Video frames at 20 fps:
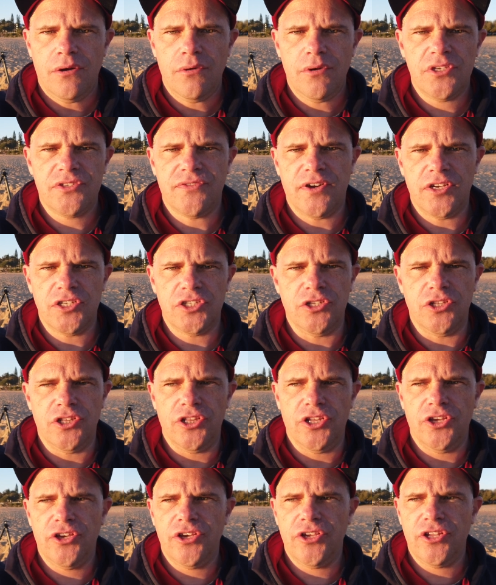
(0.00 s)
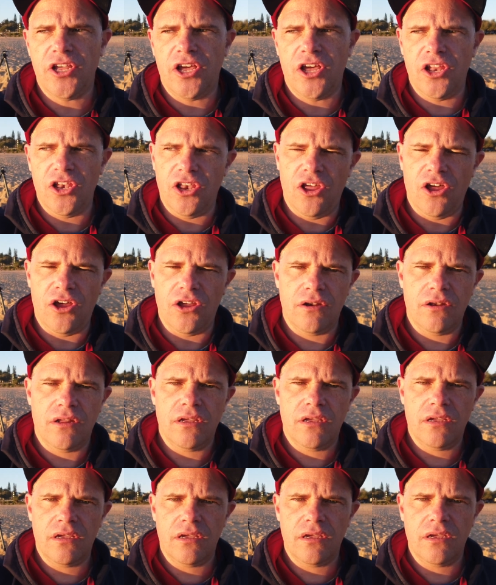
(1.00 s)
Always find you learn a lot
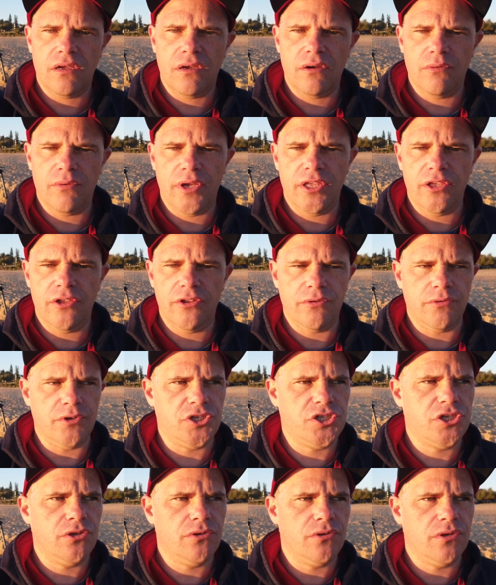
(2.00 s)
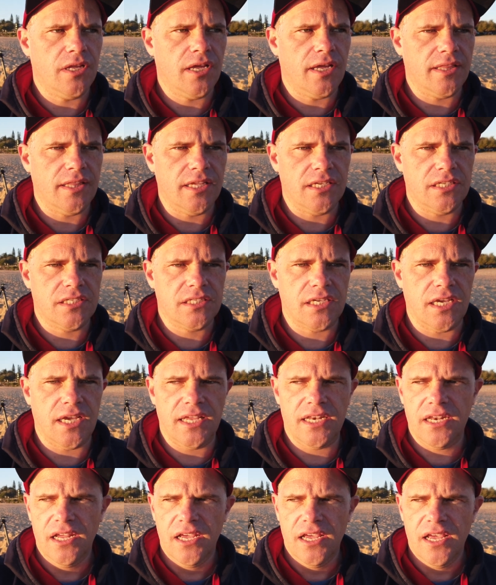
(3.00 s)
when you do a shoot like this.
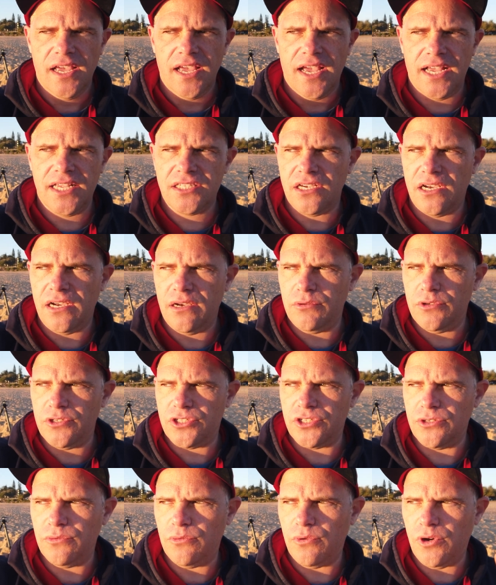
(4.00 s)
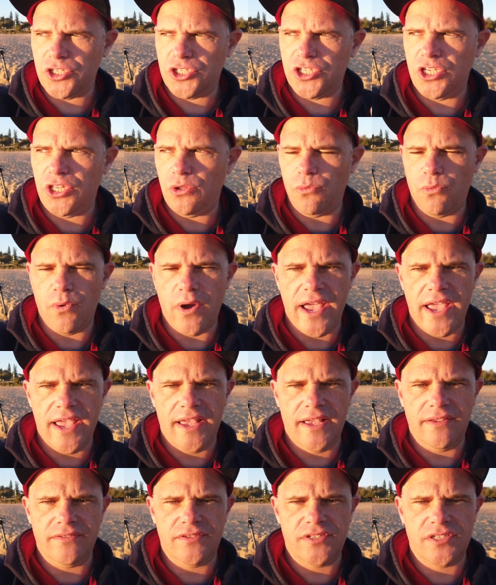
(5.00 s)
And as I was watching the
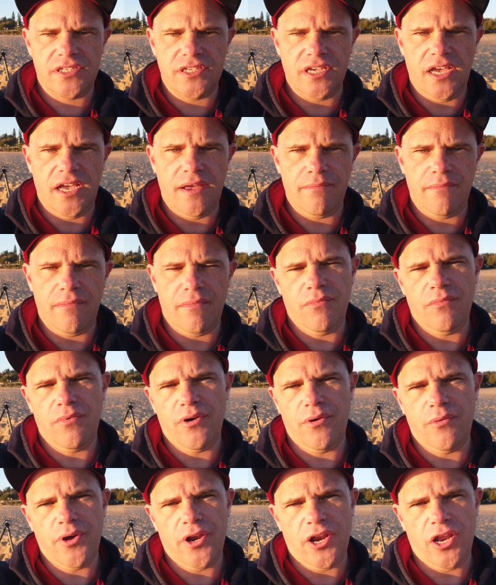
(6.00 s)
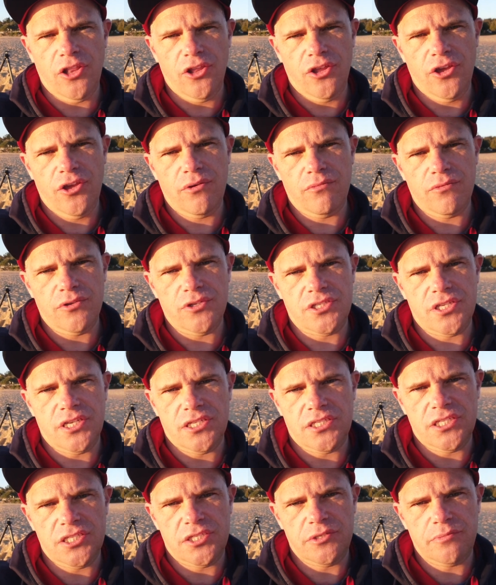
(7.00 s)
waves, what I learned was
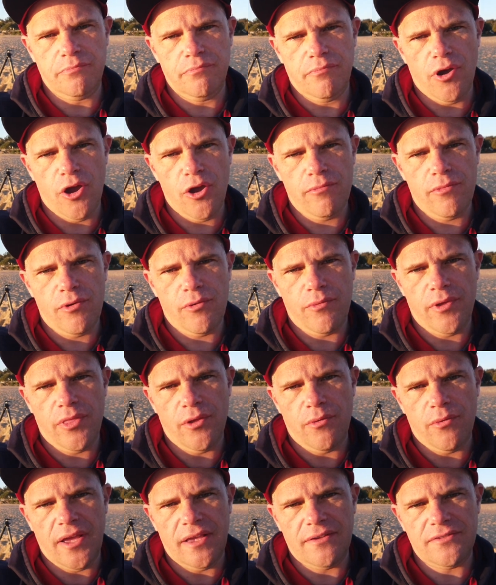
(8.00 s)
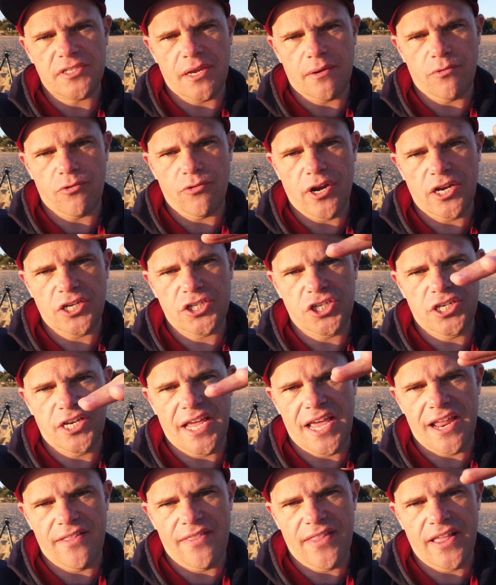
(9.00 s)
there's this moment when the waves come crashing
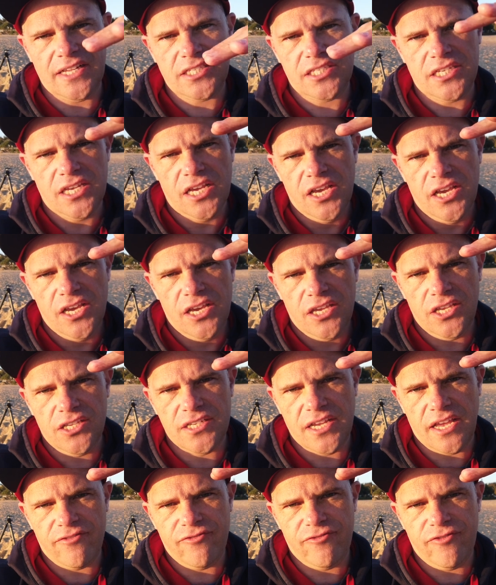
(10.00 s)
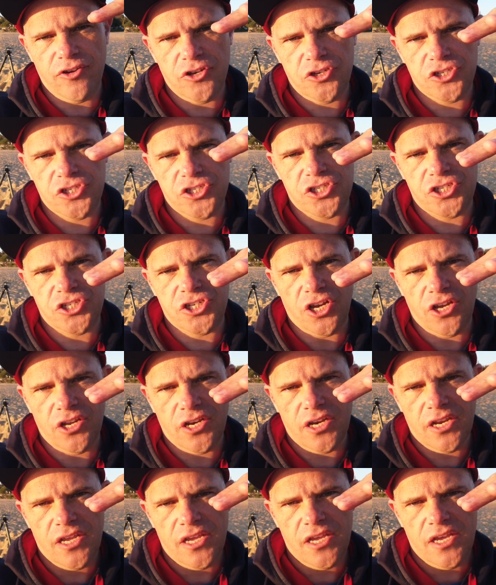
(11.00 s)
down, and that's you take first shot
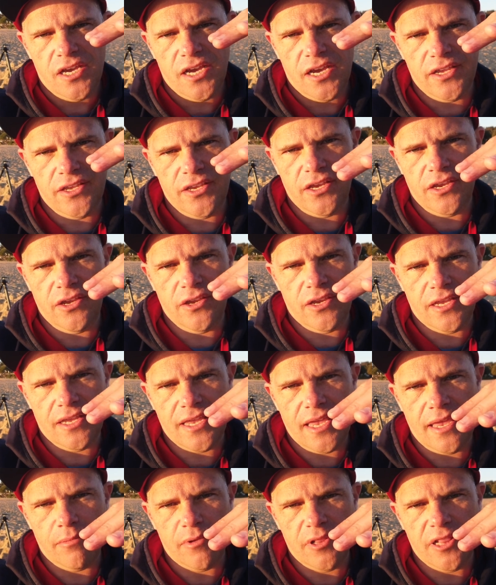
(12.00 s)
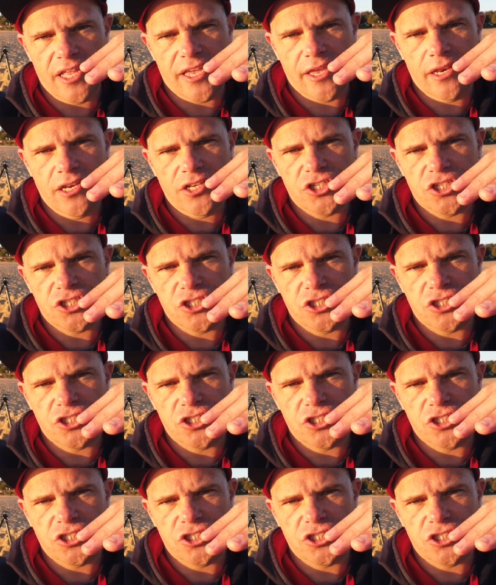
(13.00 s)
and you keep clicking,